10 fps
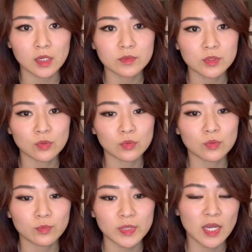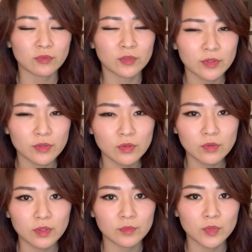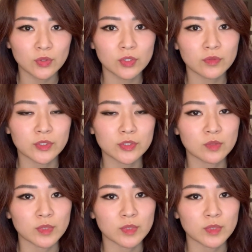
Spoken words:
So be careful here though, and you and your realtor